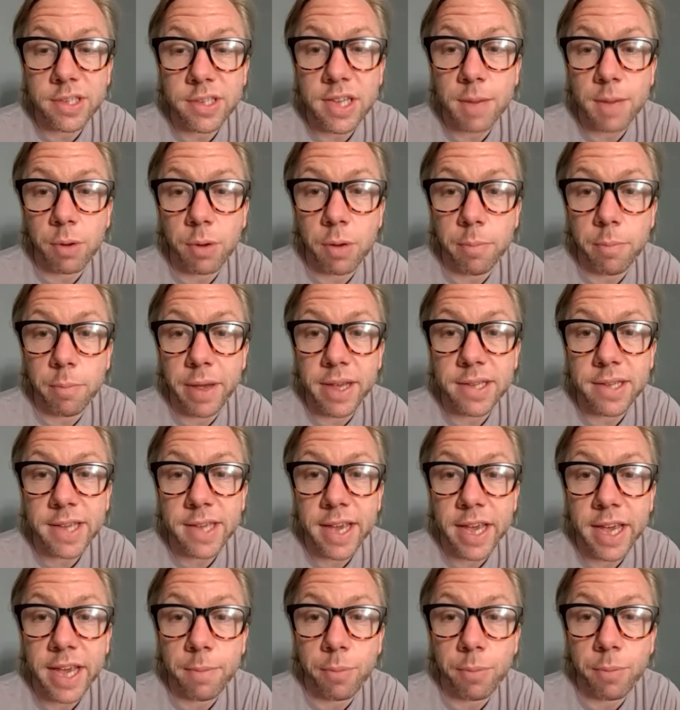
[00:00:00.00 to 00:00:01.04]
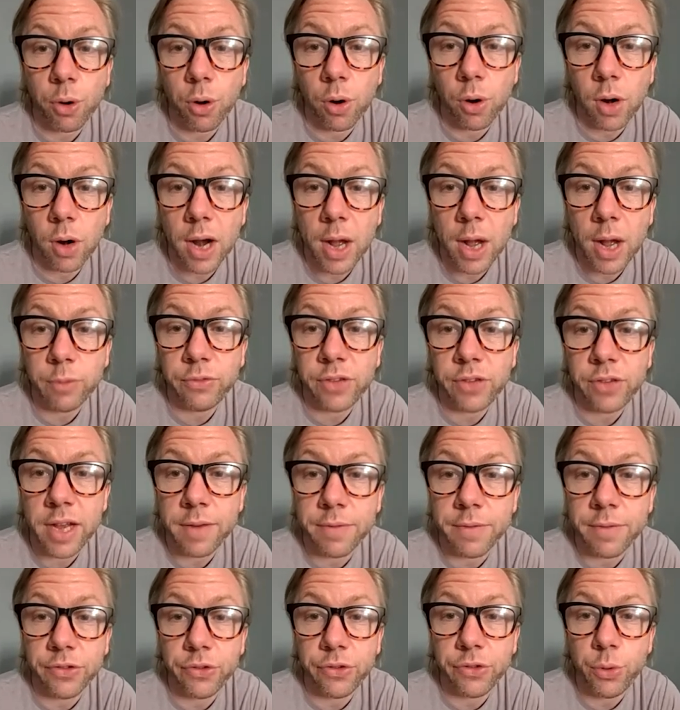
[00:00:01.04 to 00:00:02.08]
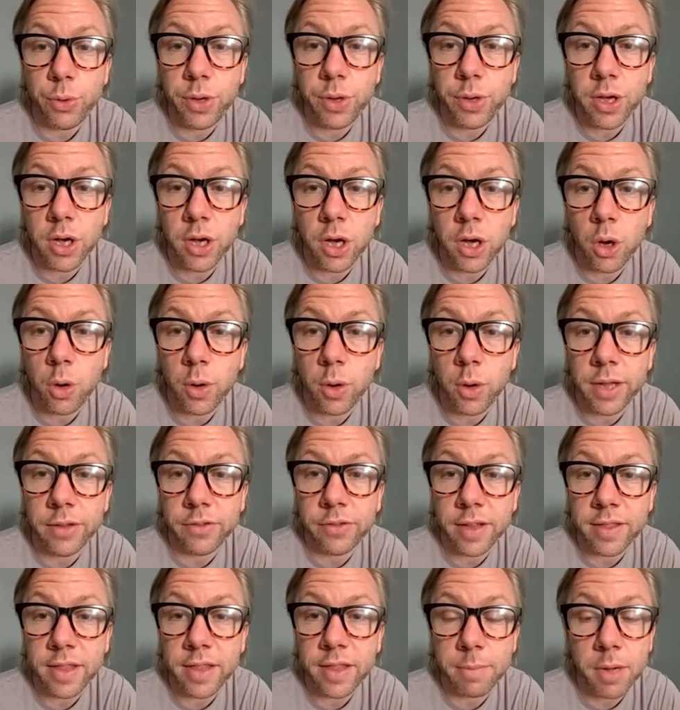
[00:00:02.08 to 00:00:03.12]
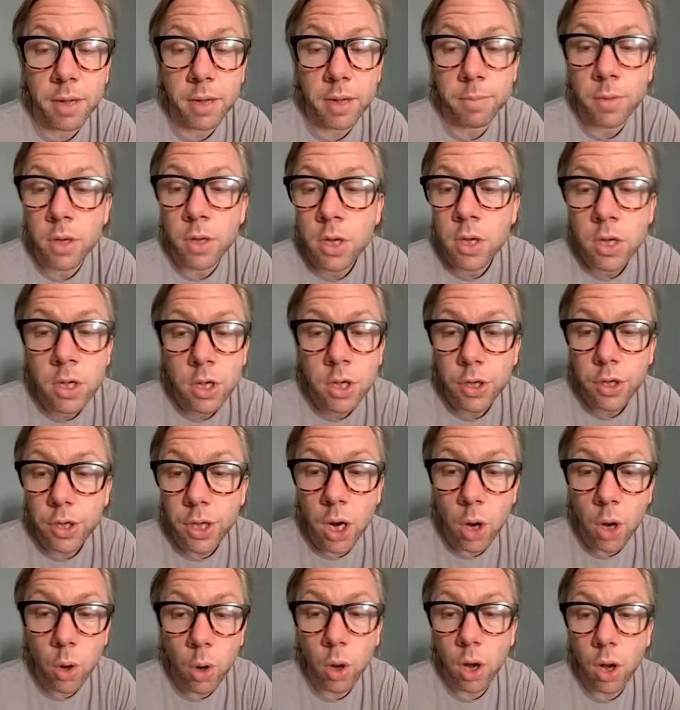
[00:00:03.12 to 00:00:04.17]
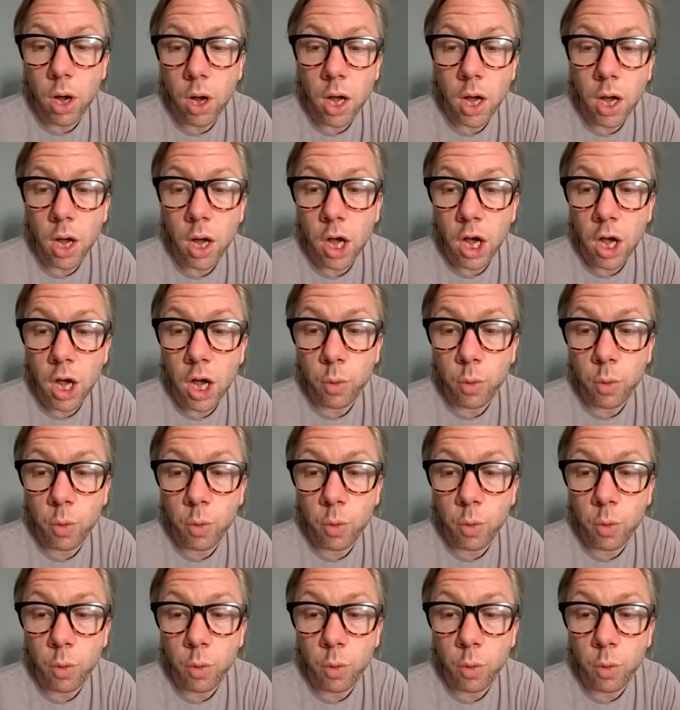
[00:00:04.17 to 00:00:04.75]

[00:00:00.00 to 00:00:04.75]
separate base camp or outside of the studio and set them up with a